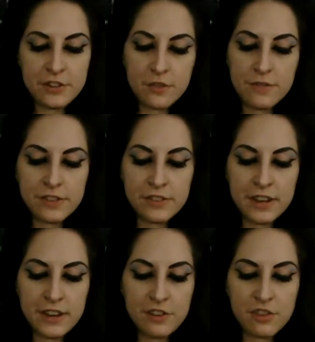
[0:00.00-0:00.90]
you're
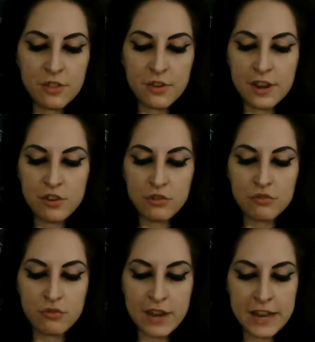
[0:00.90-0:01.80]
visiting each other in your
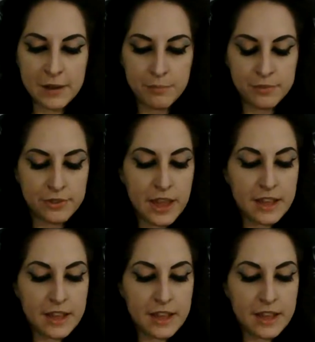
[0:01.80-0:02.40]
dreams.